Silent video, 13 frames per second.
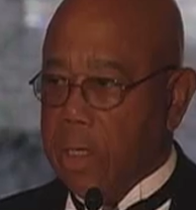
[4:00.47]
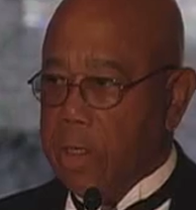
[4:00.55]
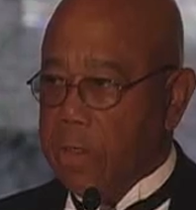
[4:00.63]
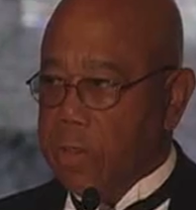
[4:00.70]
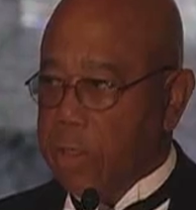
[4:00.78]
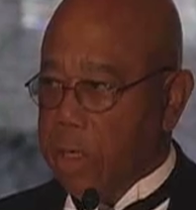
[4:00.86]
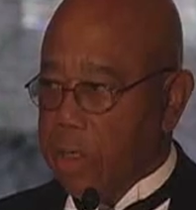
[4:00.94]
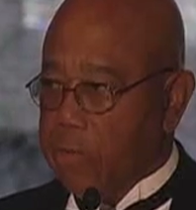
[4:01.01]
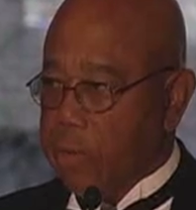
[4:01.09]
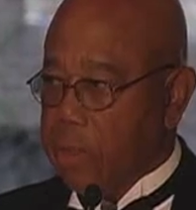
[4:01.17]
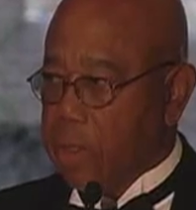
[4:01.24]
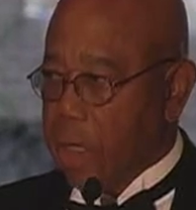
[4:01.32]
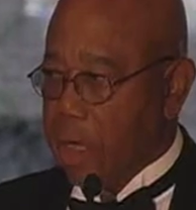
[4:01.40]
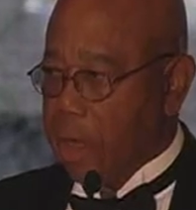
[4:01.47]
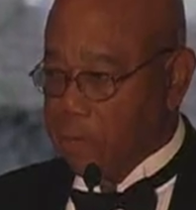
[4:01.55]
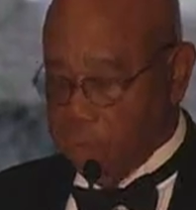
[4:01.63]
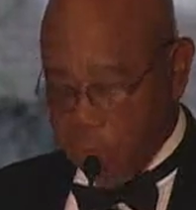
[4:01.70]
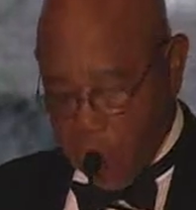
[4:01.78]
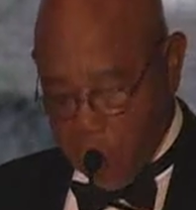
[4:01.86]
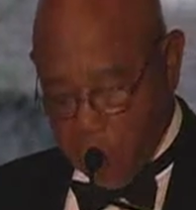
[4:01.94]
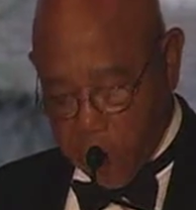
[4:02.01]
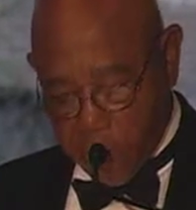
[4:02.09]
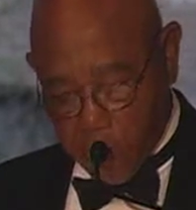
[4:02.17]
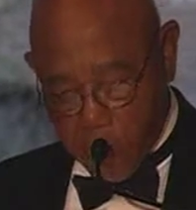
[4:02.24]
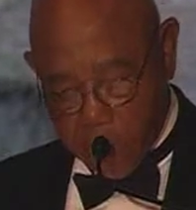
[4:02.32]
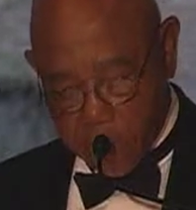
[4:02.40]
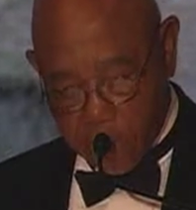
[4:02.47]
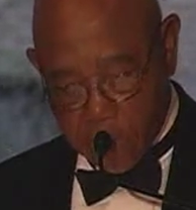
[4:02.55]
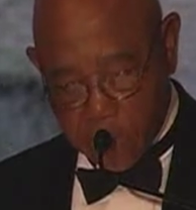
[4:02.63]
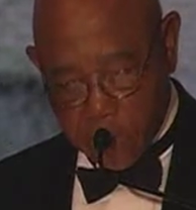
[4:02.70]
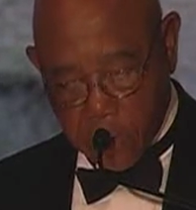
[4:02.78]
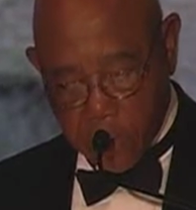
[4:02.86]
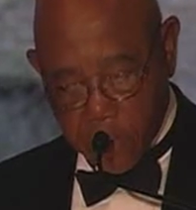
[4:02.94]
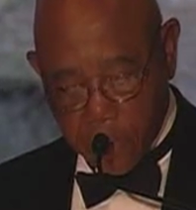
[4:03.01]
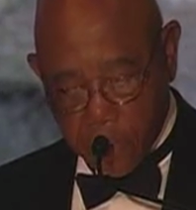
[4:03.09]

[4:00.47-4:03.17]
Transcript: in this country to have stronger voices.